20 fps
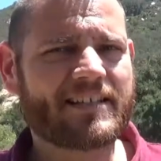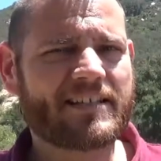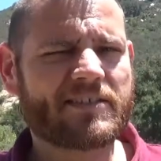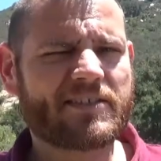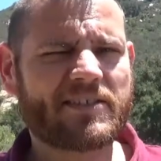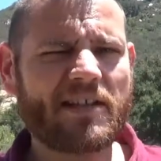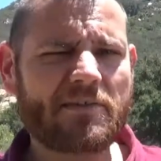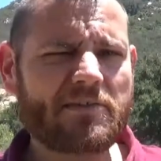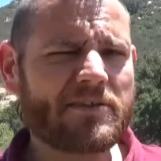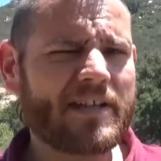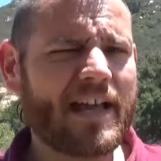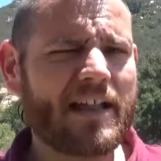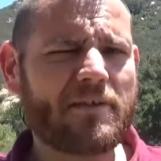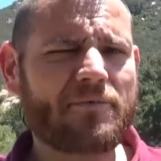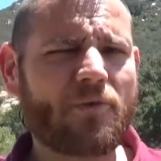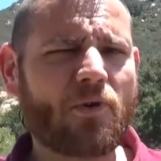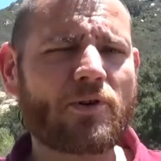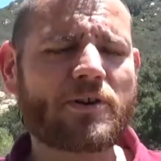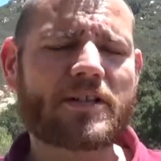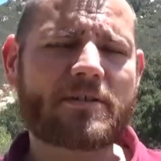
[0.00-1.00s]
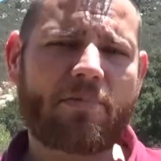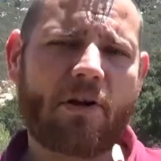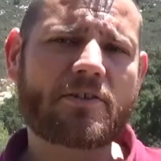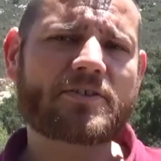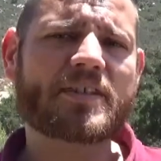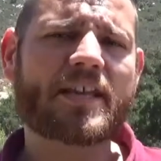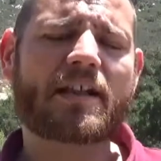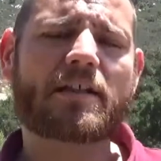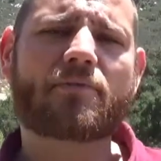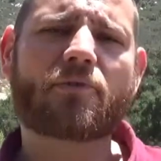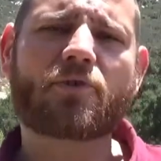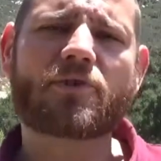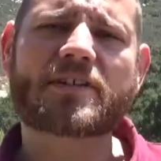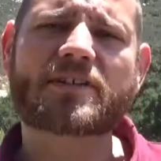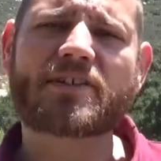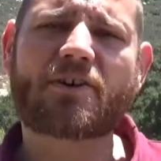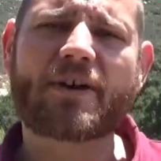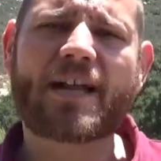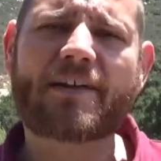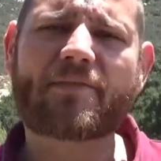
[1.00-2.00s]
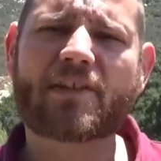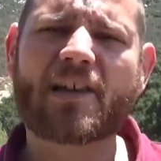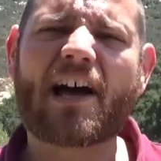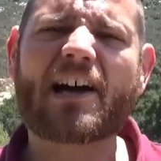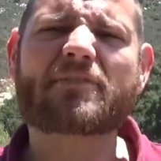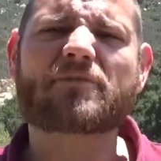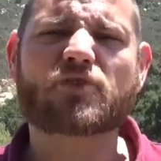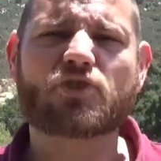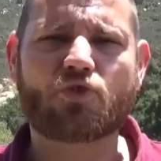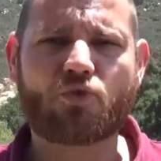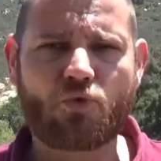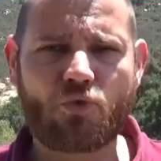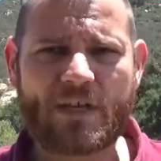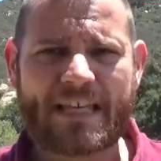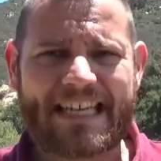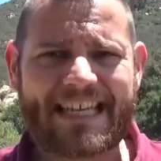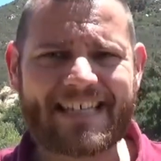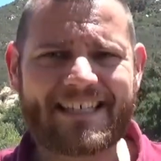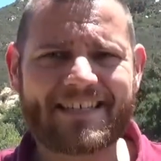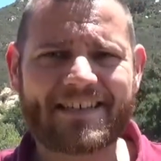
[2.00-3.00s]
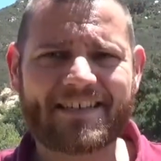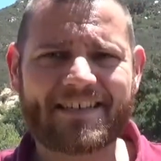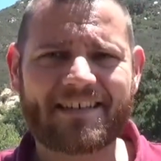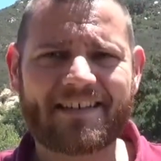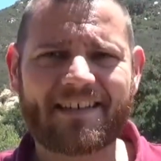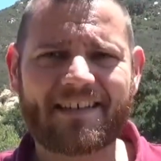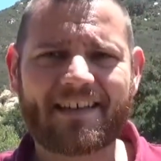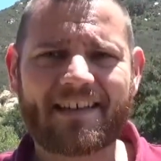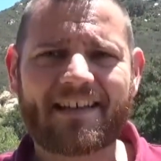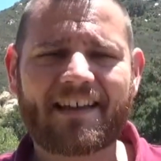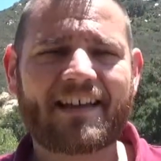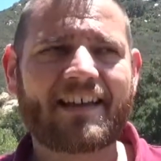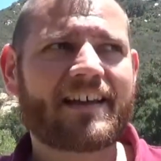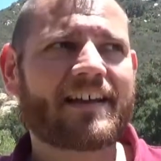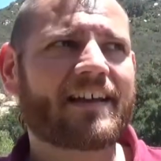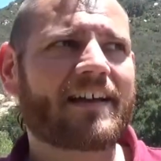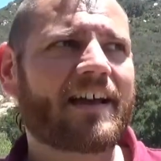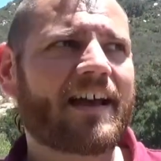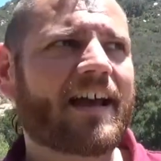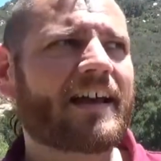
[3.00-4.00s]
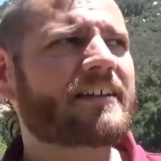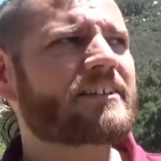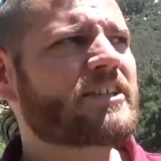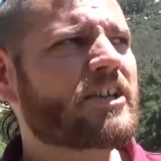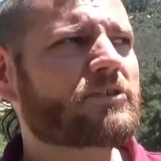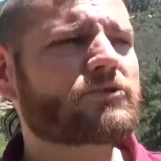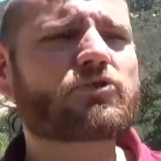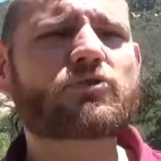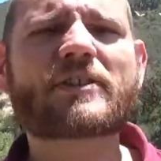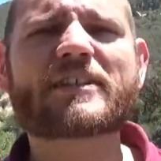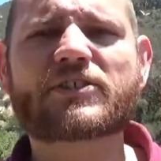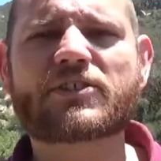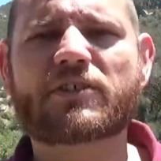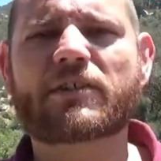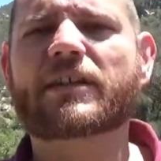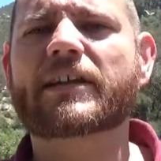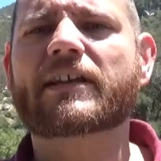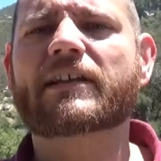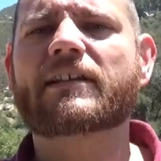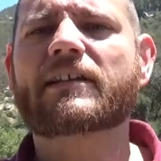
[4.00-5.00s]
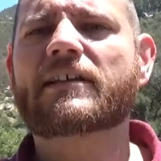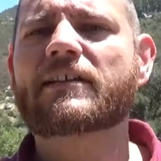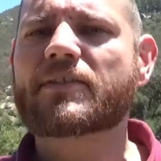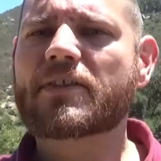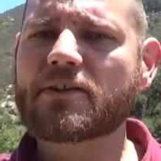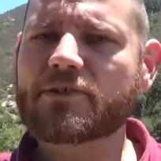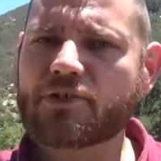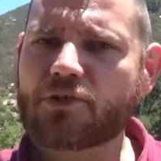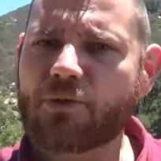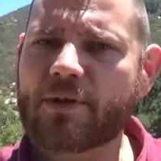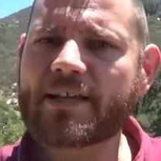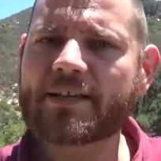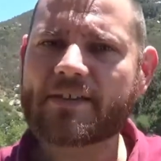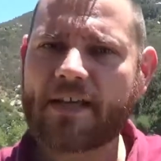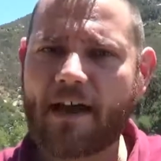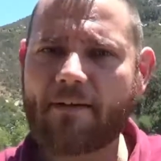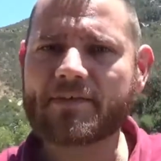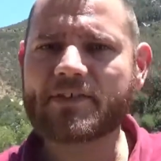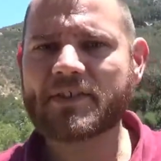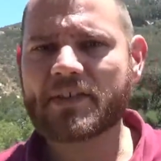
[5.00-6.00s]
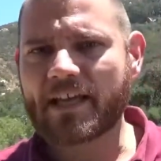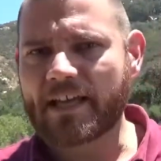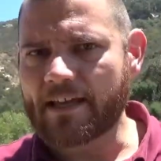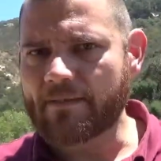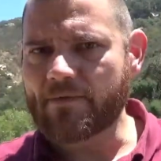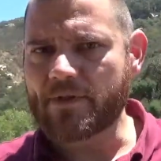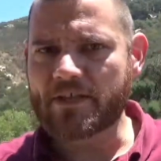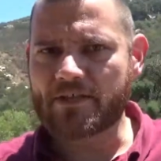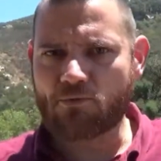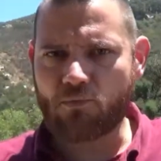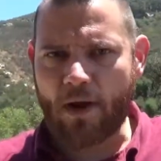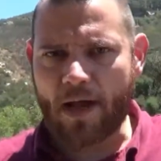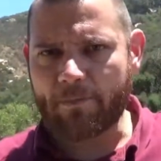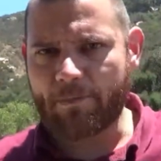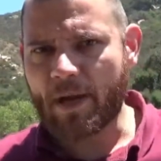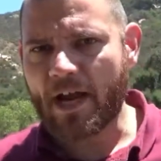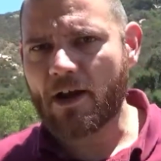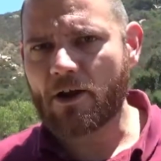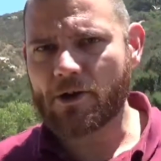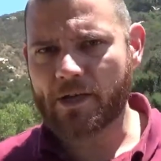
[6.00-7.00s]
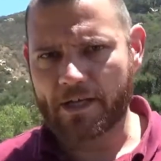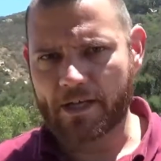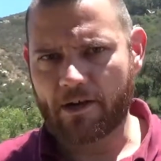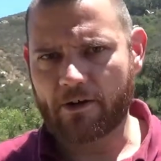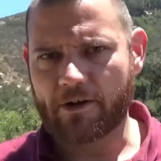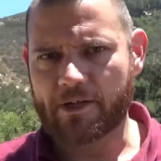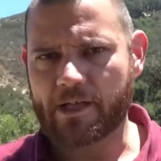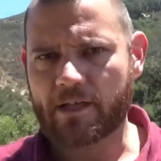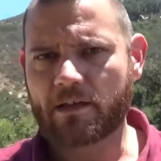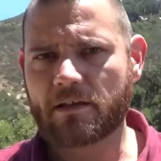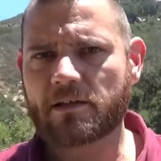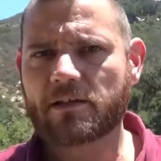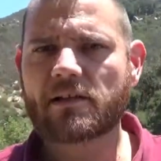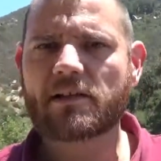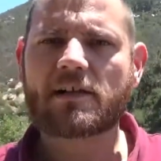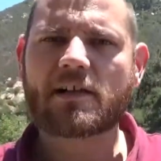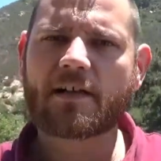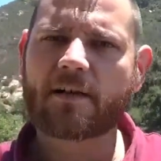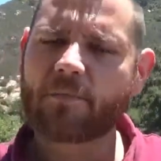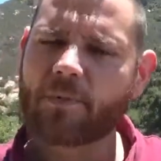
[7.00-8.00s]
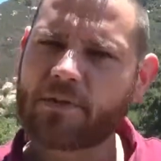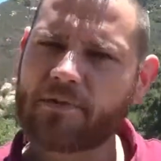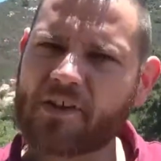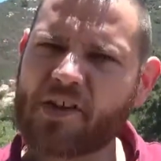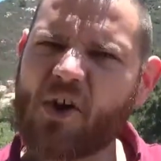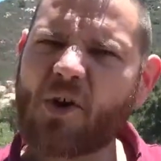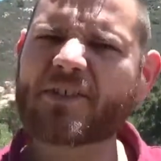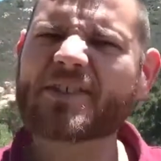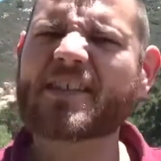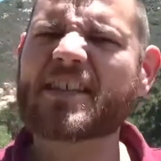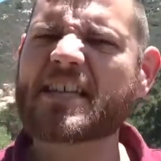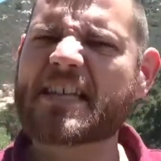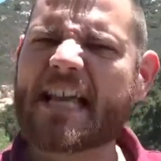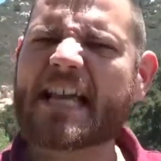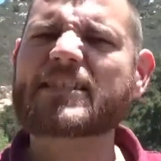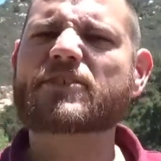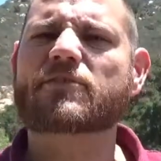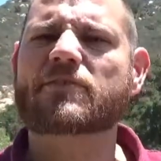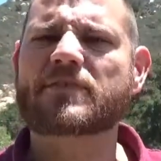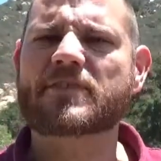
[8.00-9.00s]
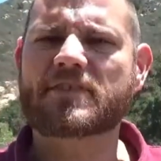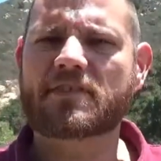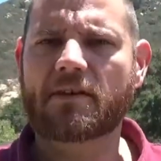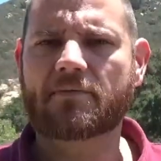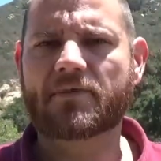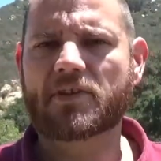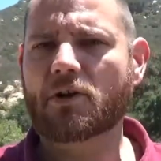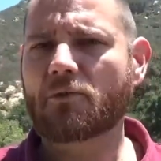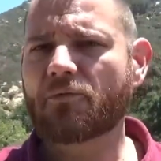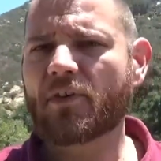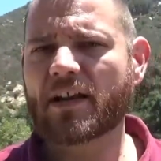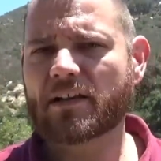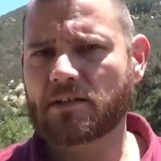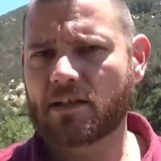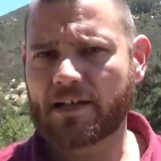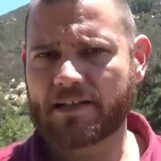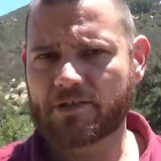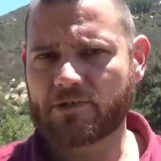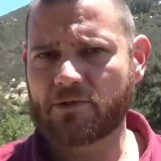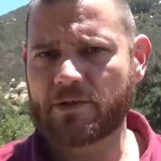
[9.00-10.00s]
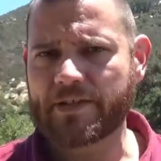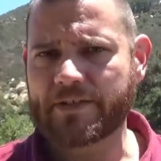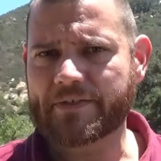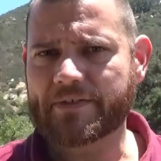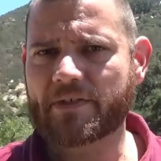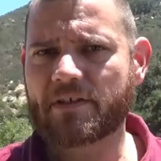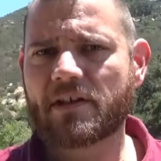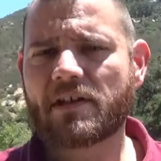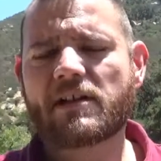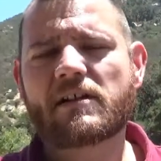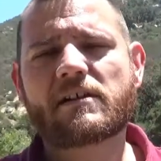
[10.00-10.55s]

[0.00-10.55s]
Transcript: Southern California and parts of California don't have a lot of trees, uh, you know, traditionally, there's trees obviously in this riparian area, but if you go out to the desert and stuff, you don't find a lot of trees.